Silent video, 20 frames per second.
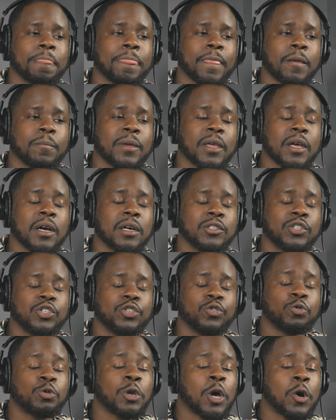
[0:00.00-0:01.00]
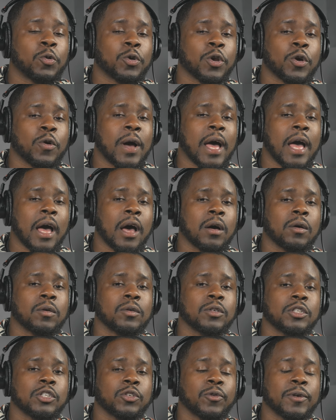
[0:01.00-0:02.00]
And because you don't know
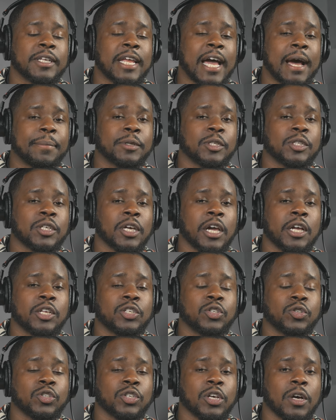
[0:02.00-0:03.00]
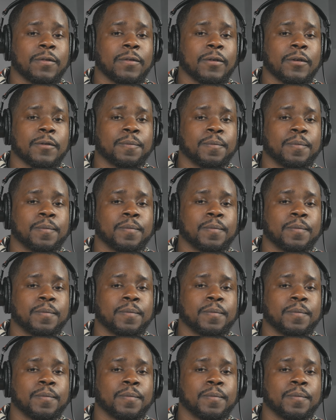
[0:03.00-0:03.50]
how to adapt to change, you suffer.